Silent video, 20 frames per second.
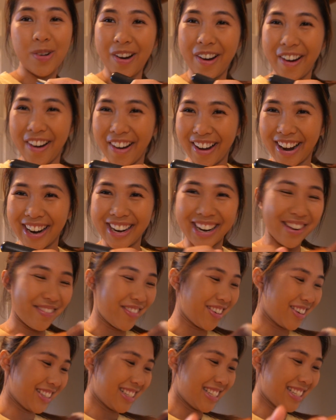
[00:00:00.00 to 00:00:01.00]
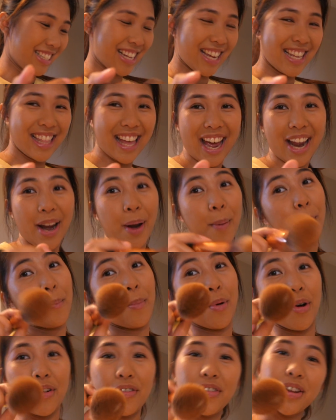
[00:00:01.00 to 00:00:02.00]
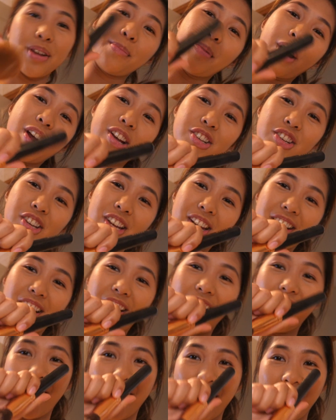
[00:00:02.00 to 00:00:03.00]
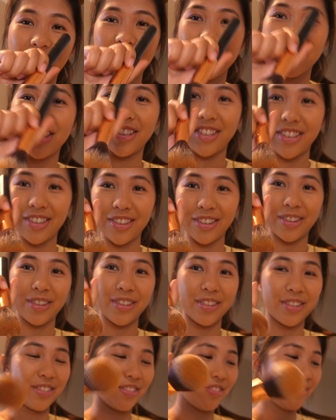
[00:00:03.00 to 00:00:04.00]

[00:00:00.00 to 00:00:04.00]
Oh, I never got to say that. Morphe brush in R2.